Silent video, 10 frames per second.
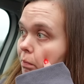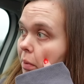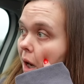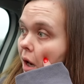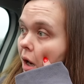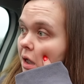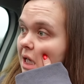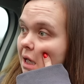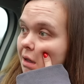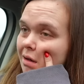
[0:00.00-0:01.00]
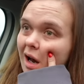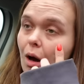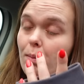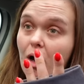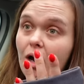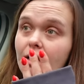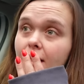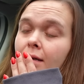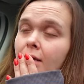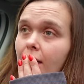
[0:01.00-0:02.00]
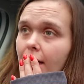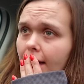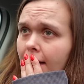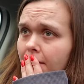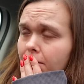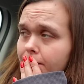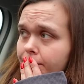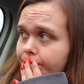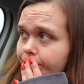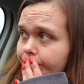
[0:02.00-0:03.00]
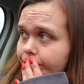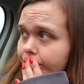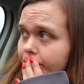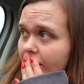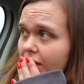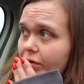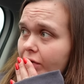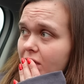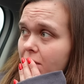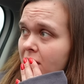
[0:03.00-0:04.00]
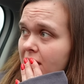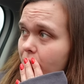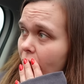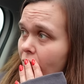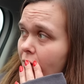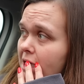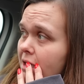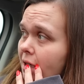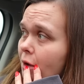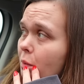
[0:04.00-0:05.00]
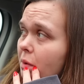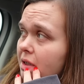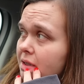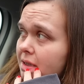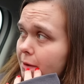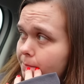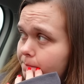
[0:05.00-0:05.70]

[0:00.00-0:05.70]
car park 15 minutes before anything opens,